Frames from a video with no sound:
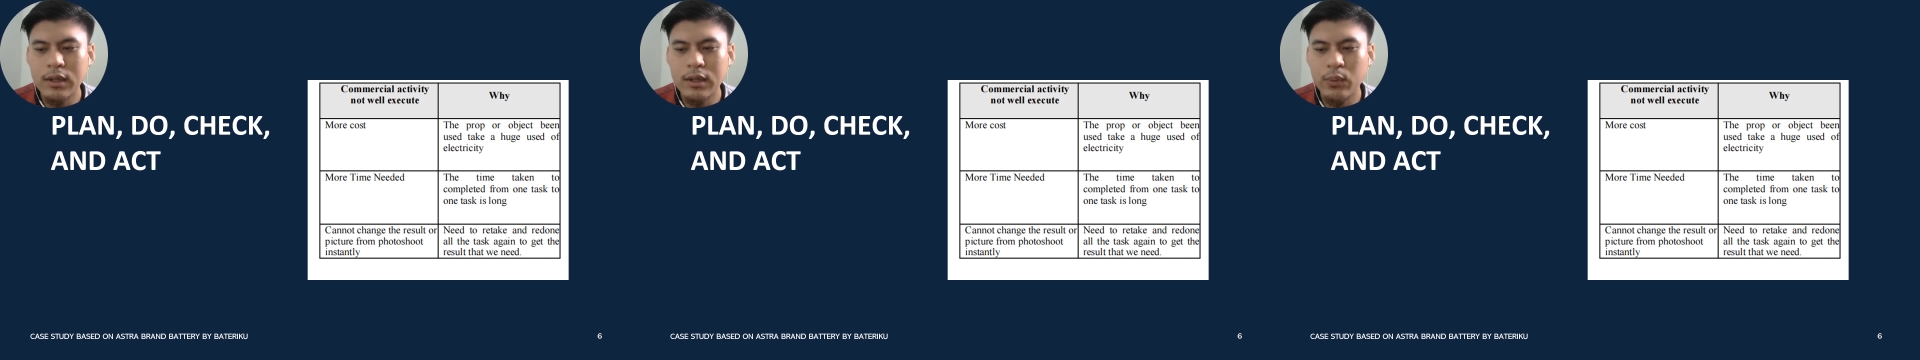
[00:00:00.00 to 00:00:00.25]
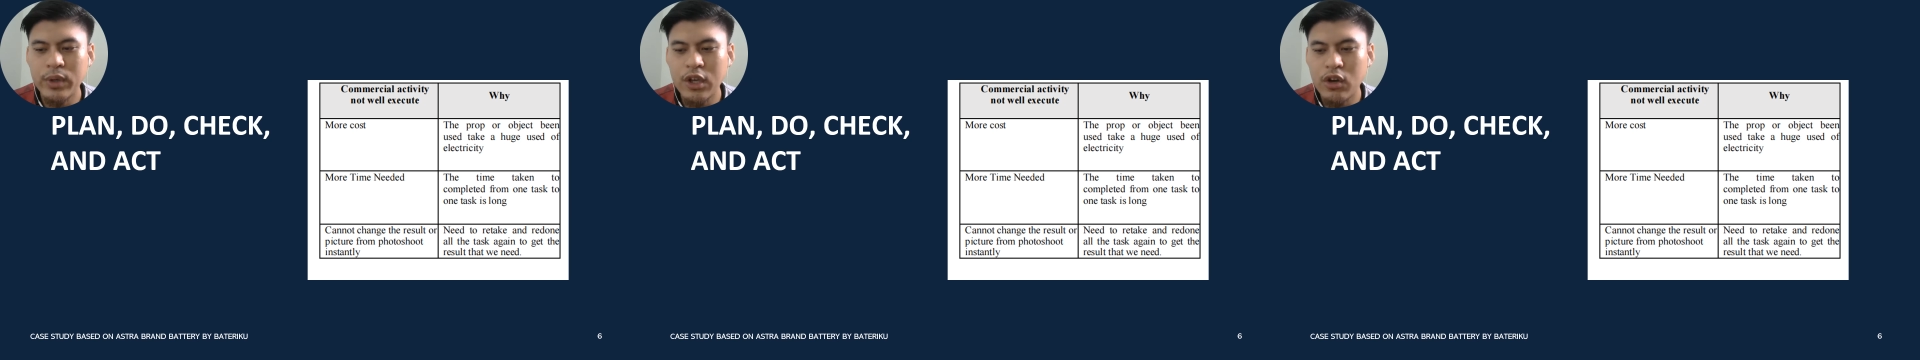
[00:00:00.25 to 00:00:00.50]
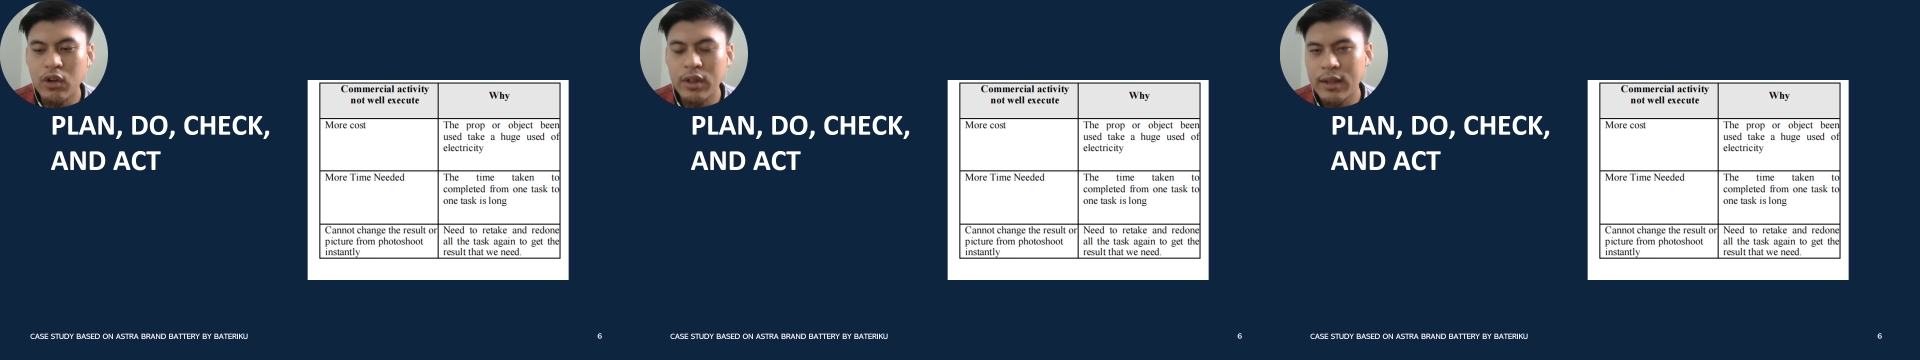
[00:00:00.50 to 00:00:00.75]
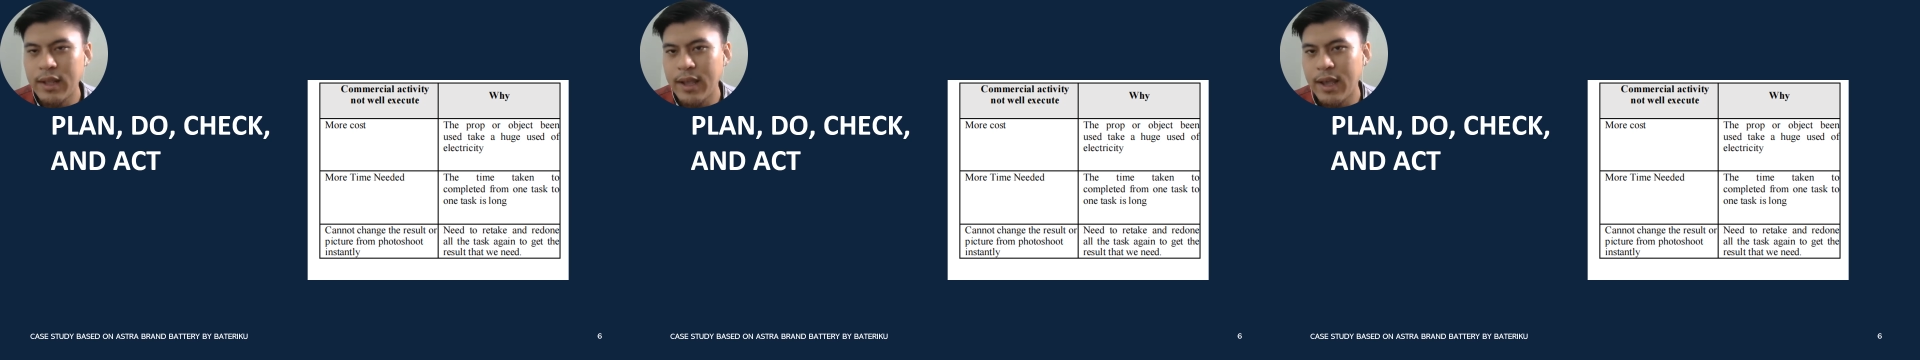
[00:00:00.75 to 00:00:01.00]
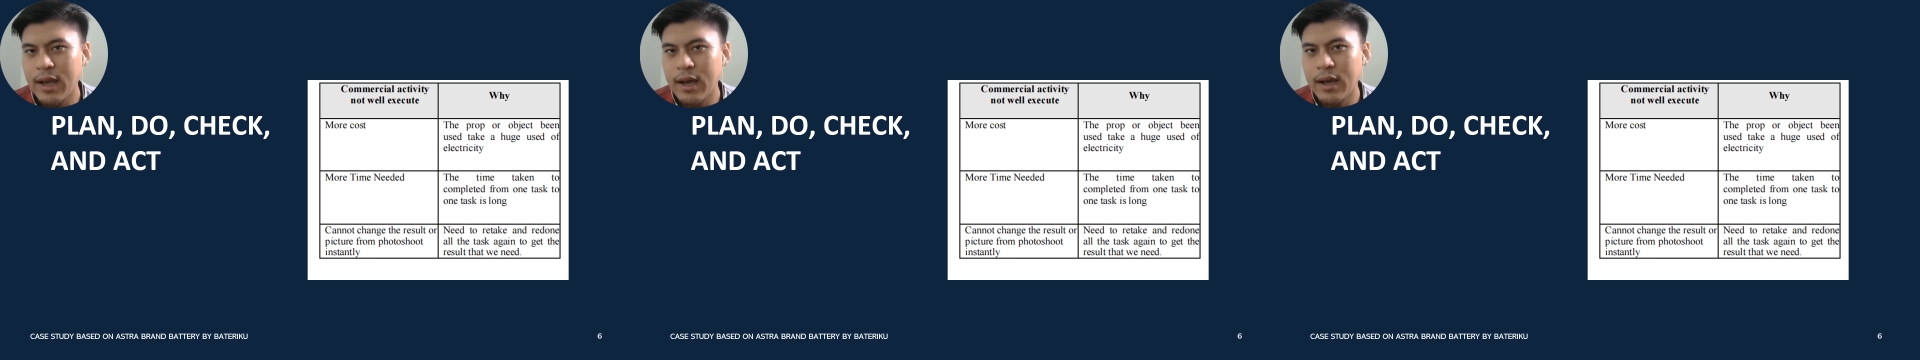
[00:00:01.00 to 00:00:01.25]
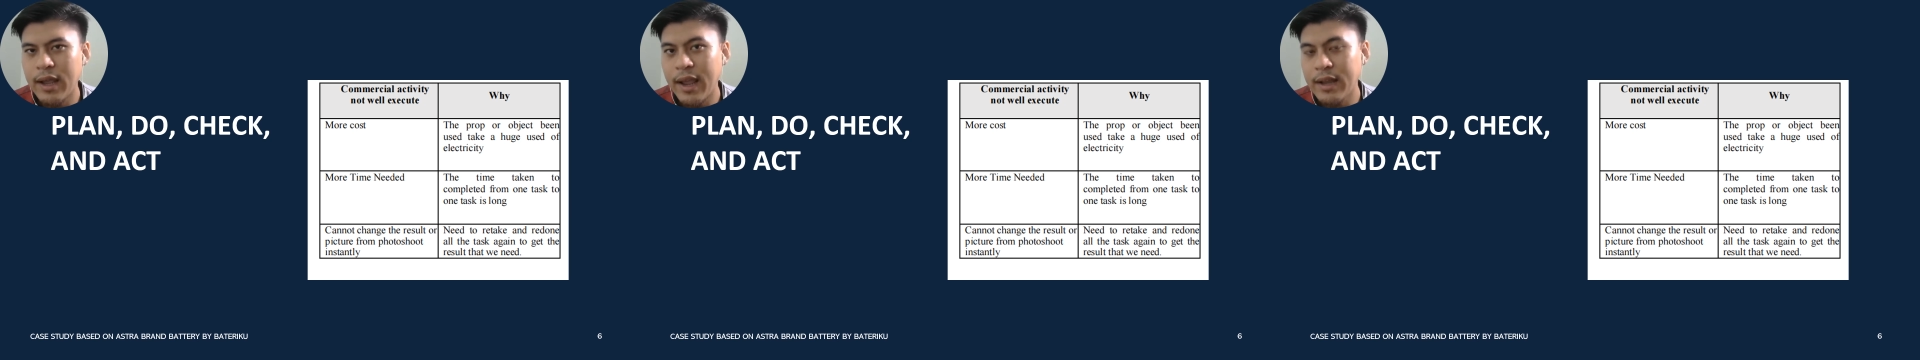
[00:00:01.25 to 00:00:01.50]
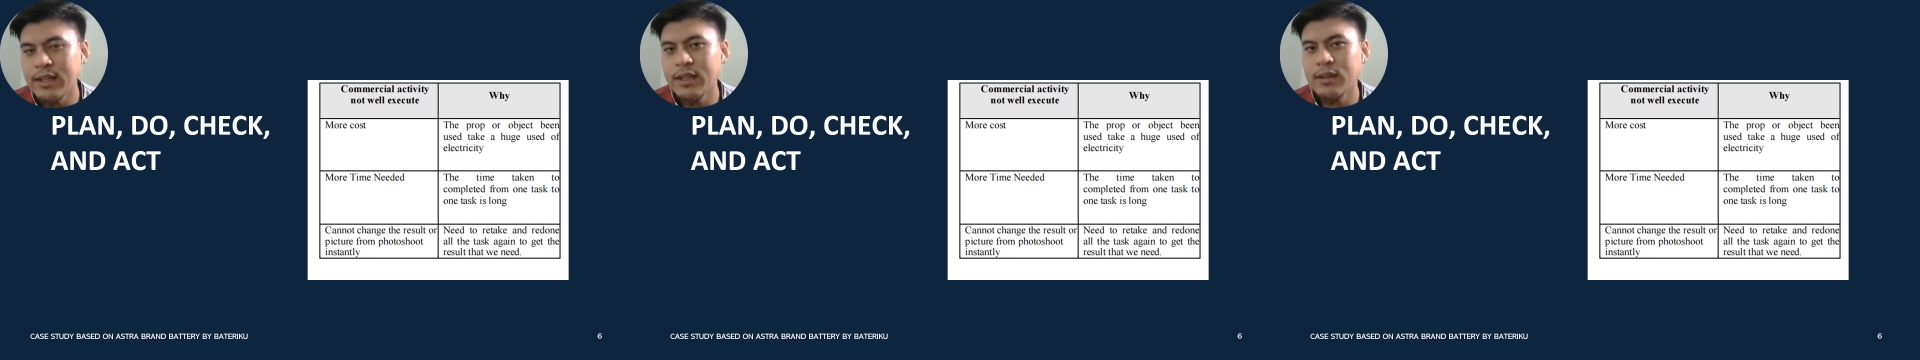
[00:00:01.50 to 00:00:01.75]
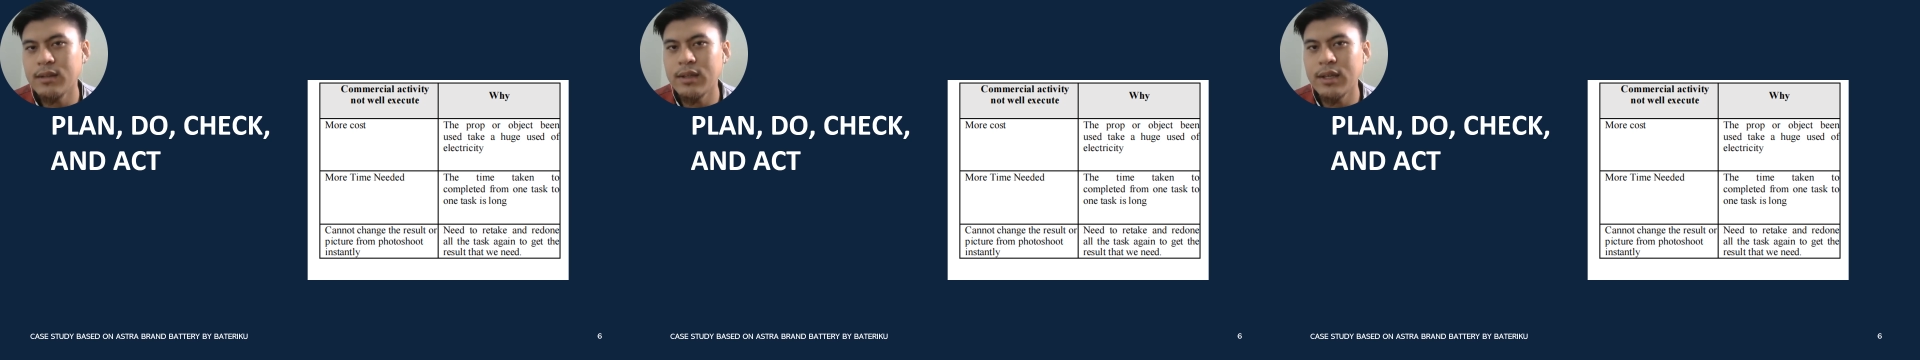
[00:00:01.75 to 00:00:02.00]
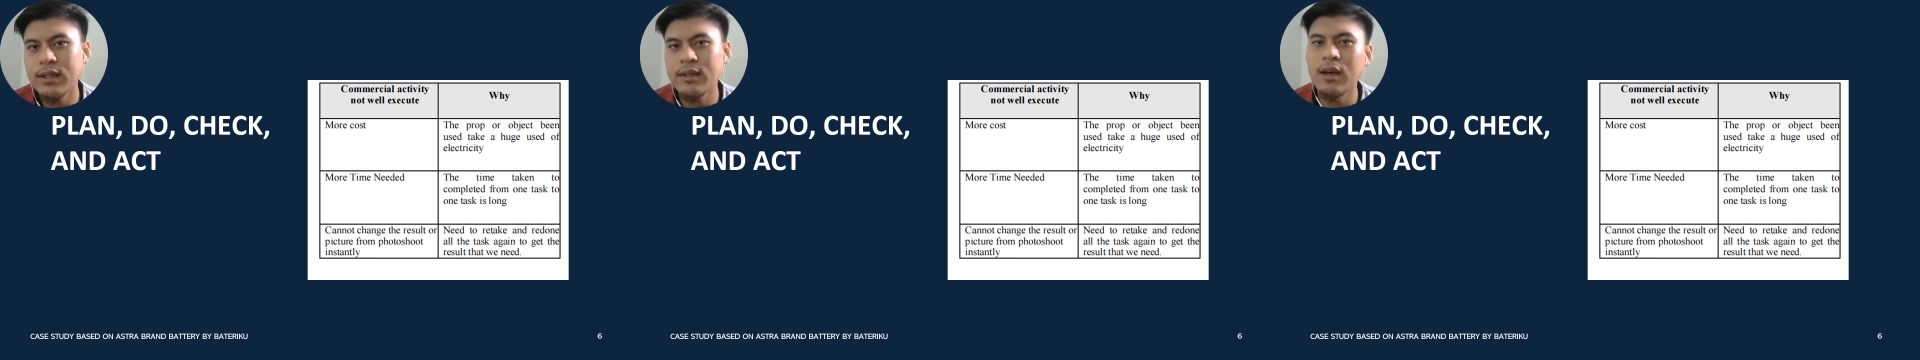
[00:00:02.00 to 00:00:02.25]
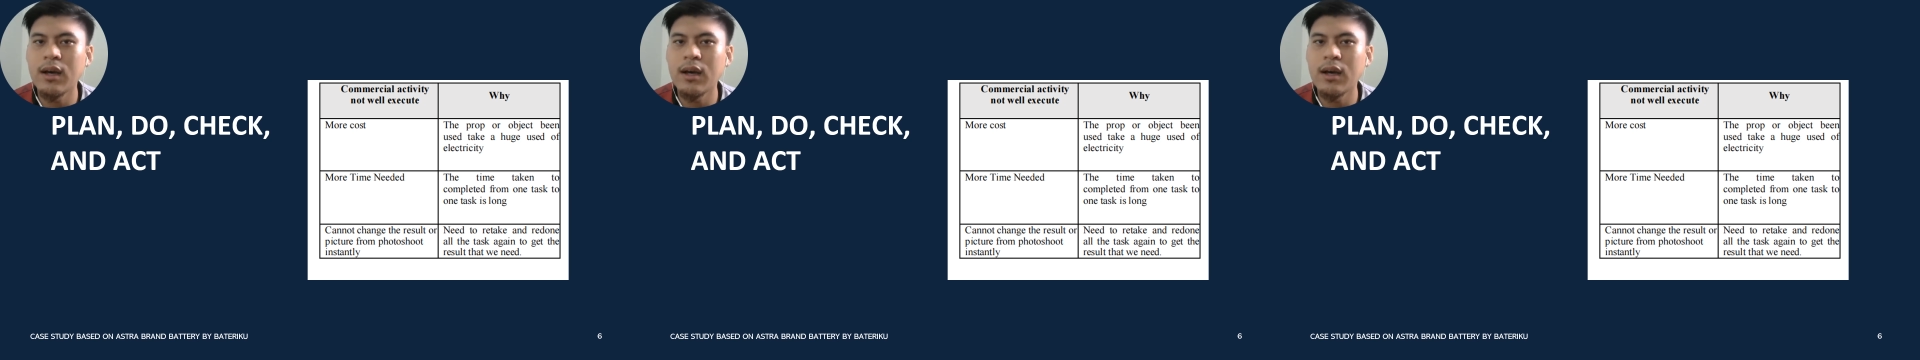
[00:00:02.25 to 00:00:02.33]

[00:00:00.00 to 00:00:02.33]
we cannot edit it